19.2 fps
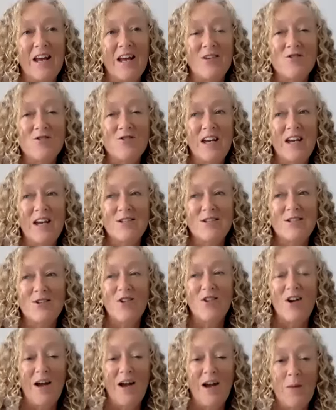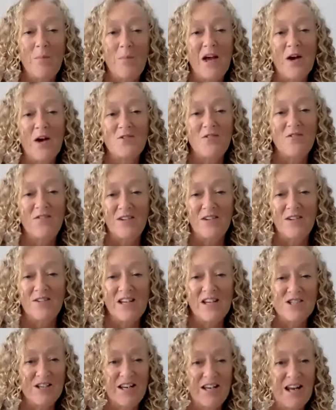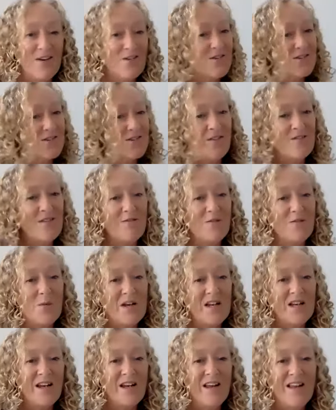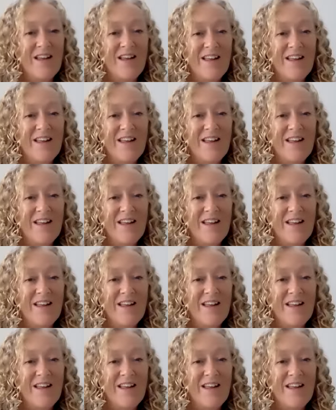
intrigued to try a powder foundation now because I've never been.